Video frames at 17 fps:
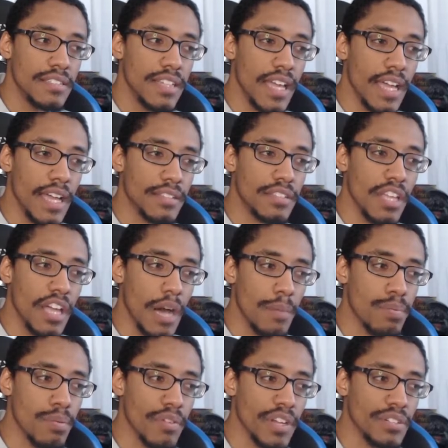at the
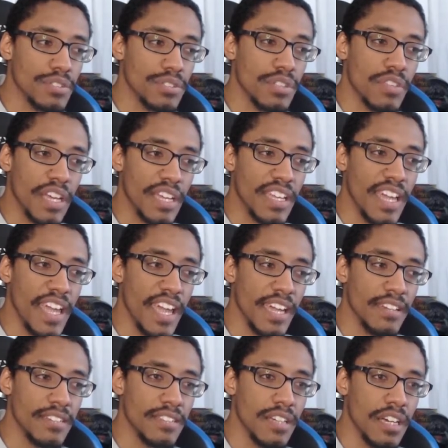operators of that
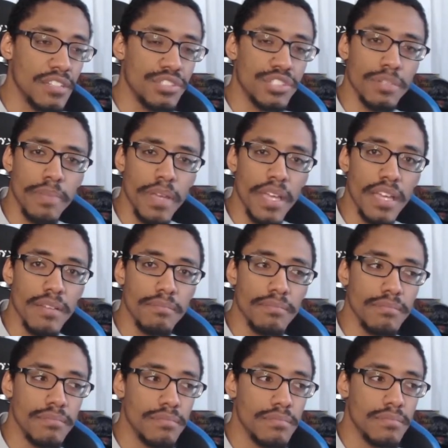cannon on
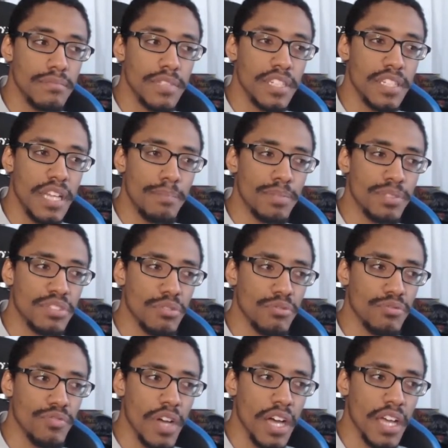Jabim in
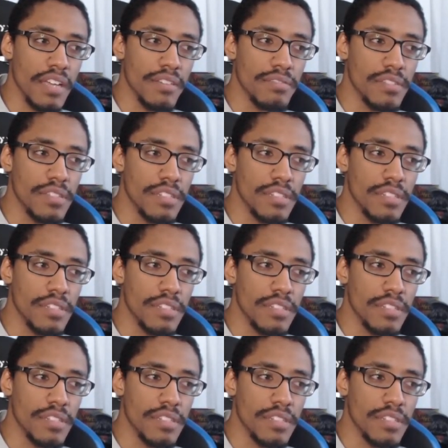episode 5.